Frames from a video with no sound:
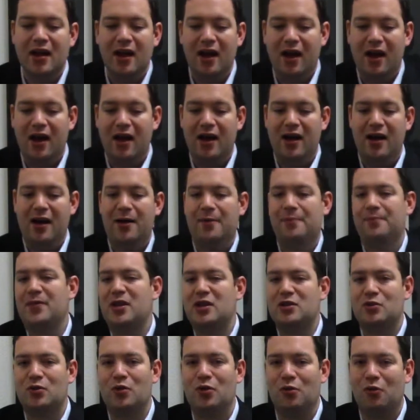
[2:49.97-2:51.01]

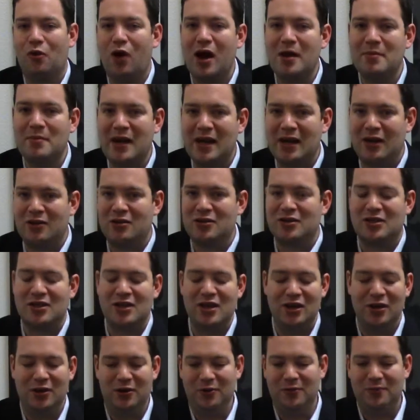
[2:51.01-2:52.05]
That's what winemakers
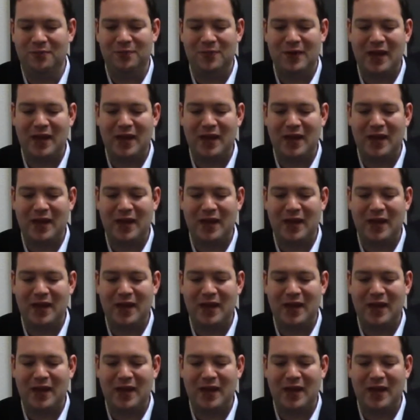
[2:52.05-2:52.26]
do.